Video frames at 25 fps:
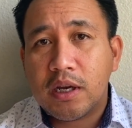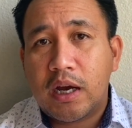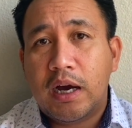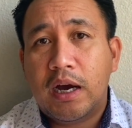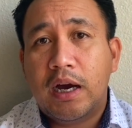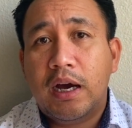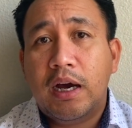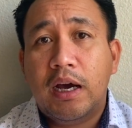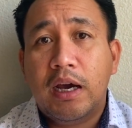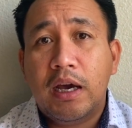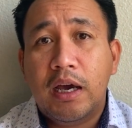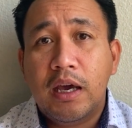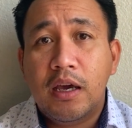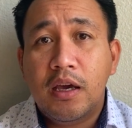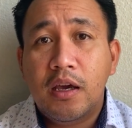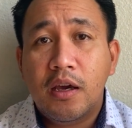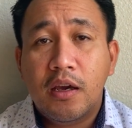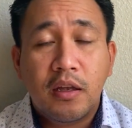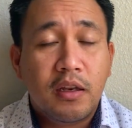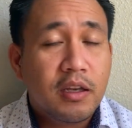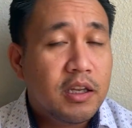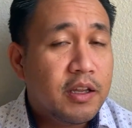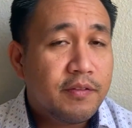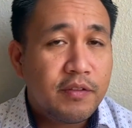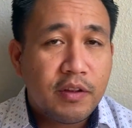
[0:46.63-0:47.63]
I
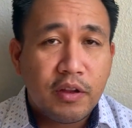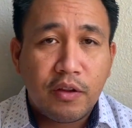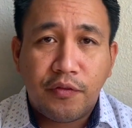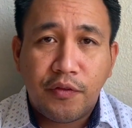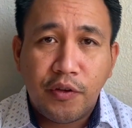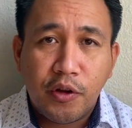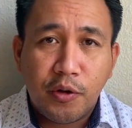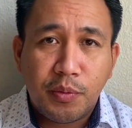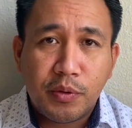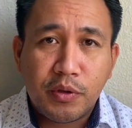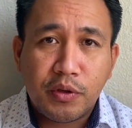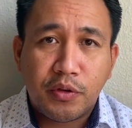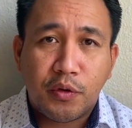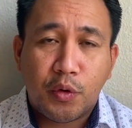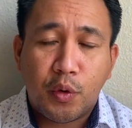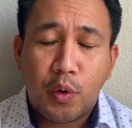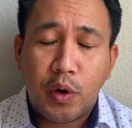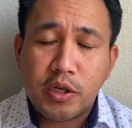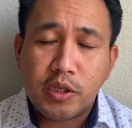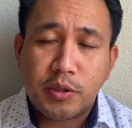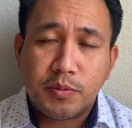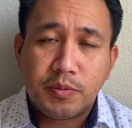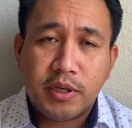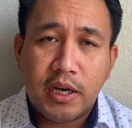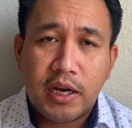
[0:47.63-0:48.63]
lived in the Philippines for
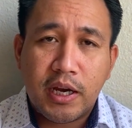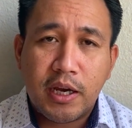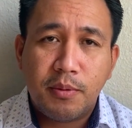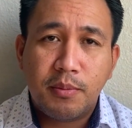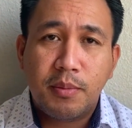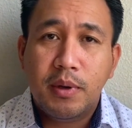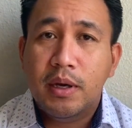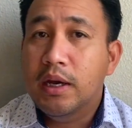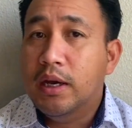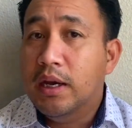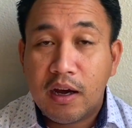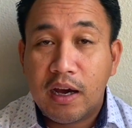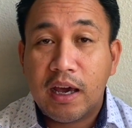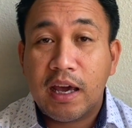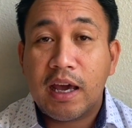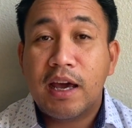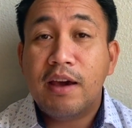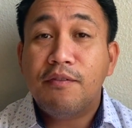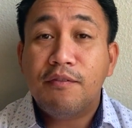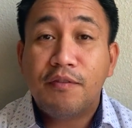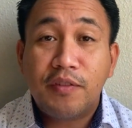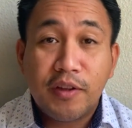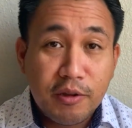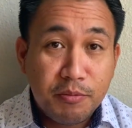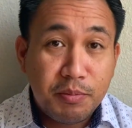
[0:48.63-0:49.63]
quite some time. I
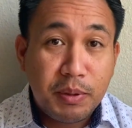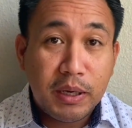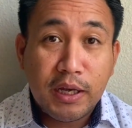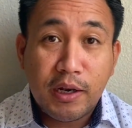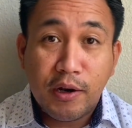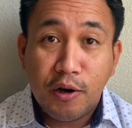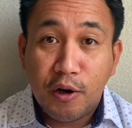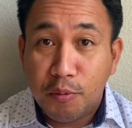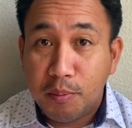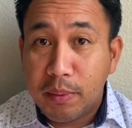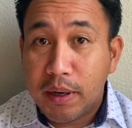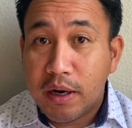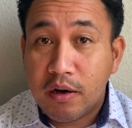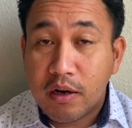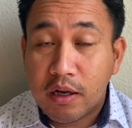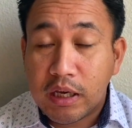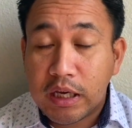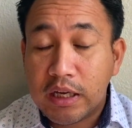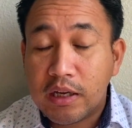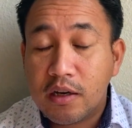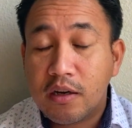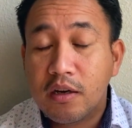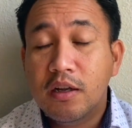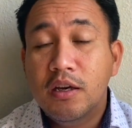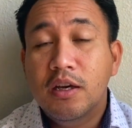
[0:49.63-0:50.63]
am Filipino
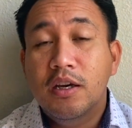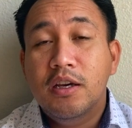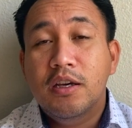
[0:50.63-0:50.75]
American.